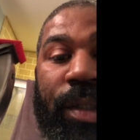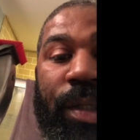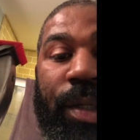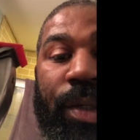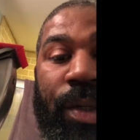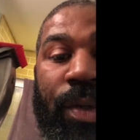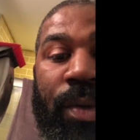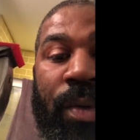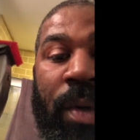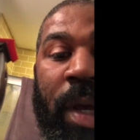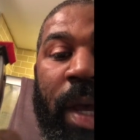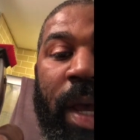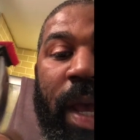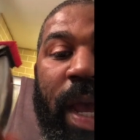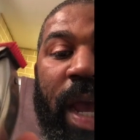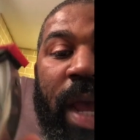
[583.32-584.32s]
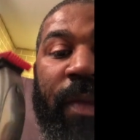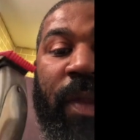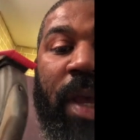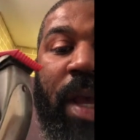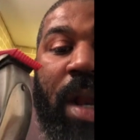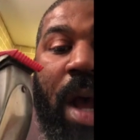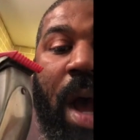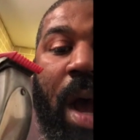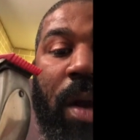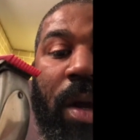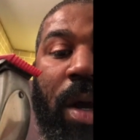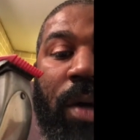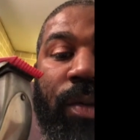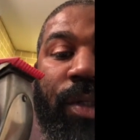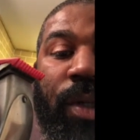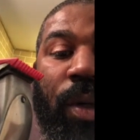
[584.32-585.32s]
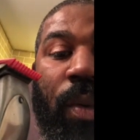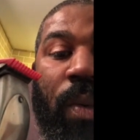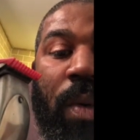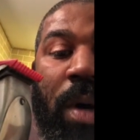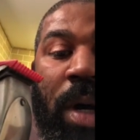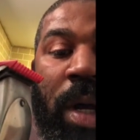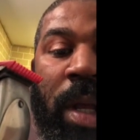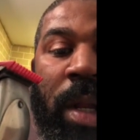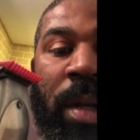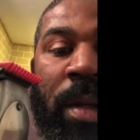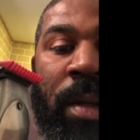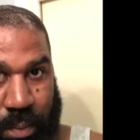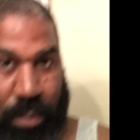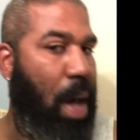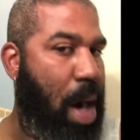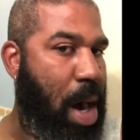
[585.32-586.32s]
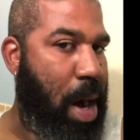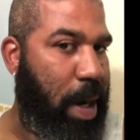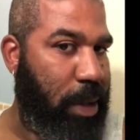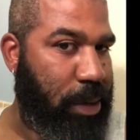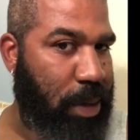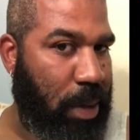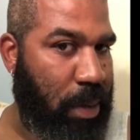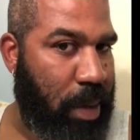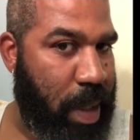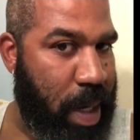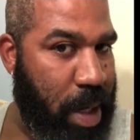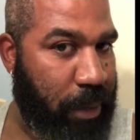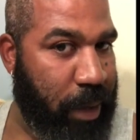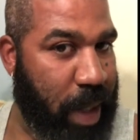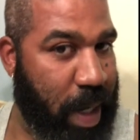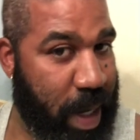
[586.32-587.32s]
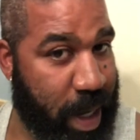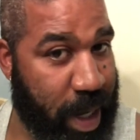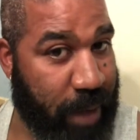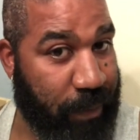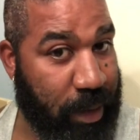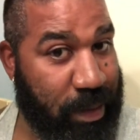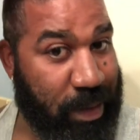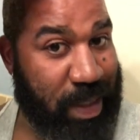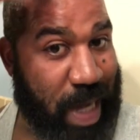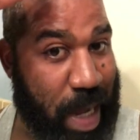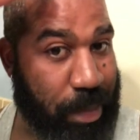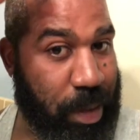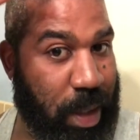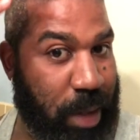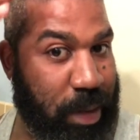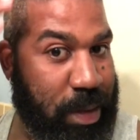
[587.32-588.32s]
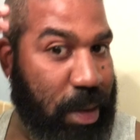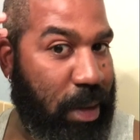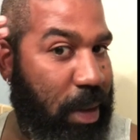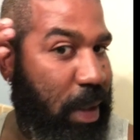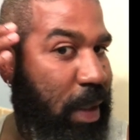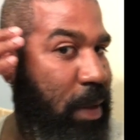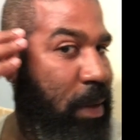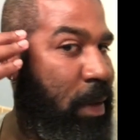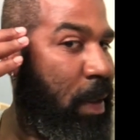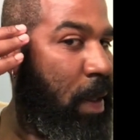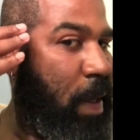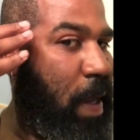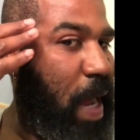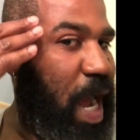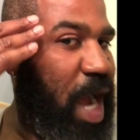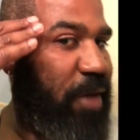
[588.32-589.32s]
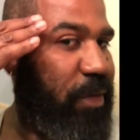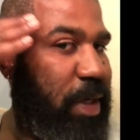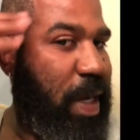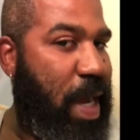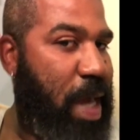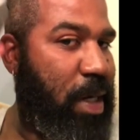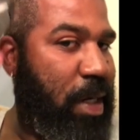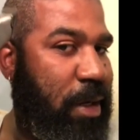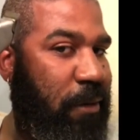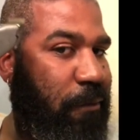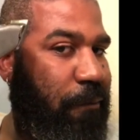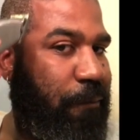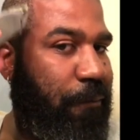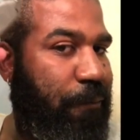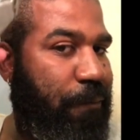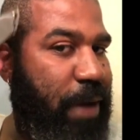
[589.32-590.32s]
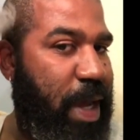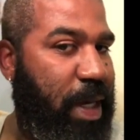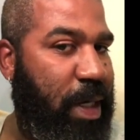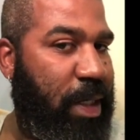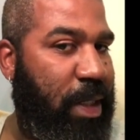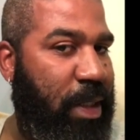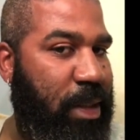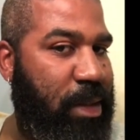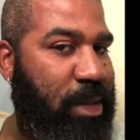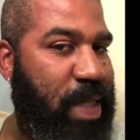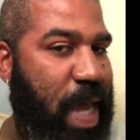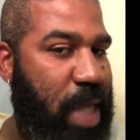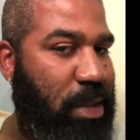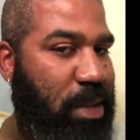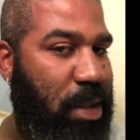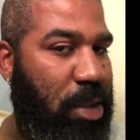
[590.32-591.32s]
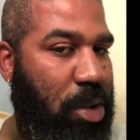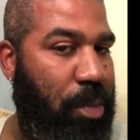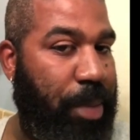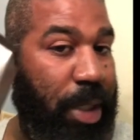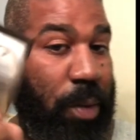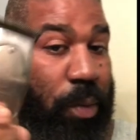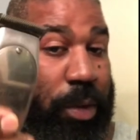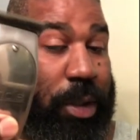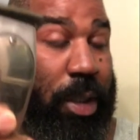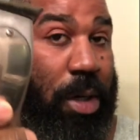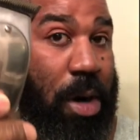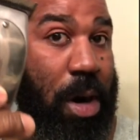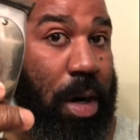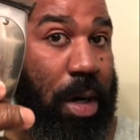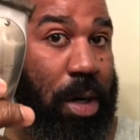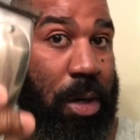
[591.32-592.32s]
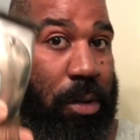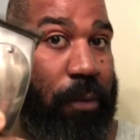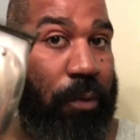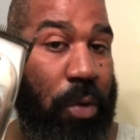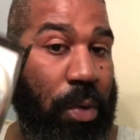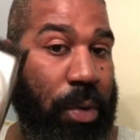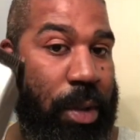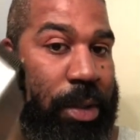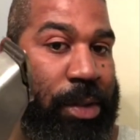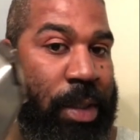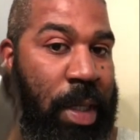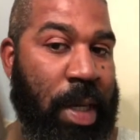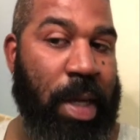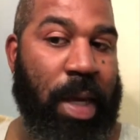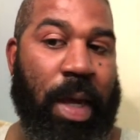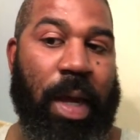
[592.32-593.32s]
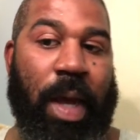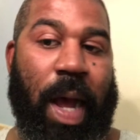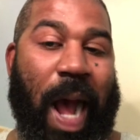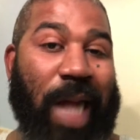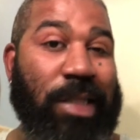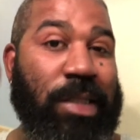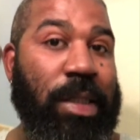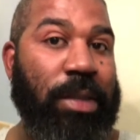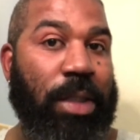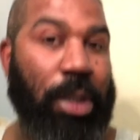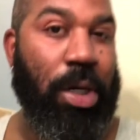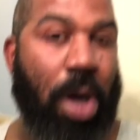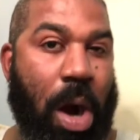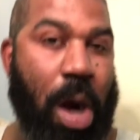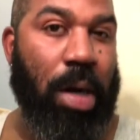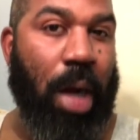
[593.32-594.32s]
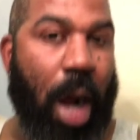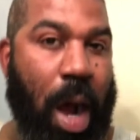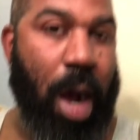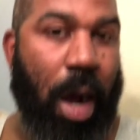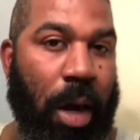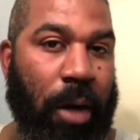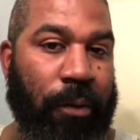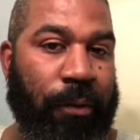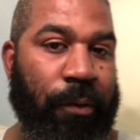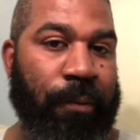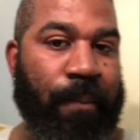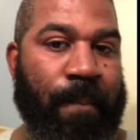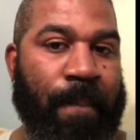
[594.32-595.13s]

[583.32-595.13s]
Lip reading: 2, and then I'll go to 1. All right, so now that I have the top cut to length, I've kind of faded in the sides a little bit with the guard on, of course. I took the guard off.